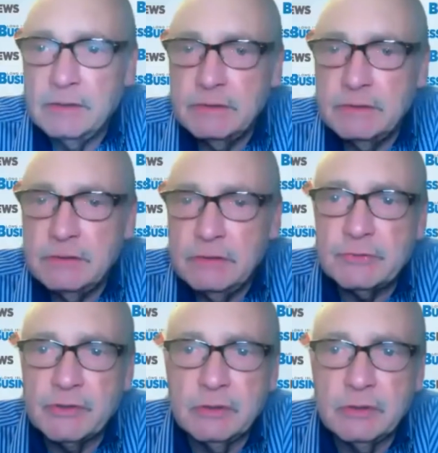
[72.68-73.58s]
just want
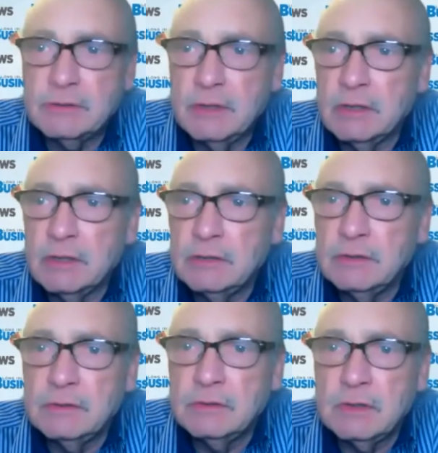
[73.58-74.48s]
you all
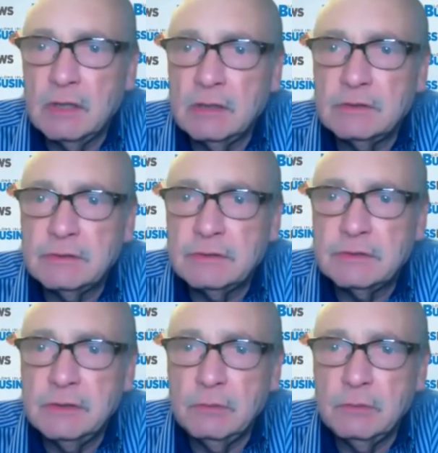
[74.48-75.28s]
to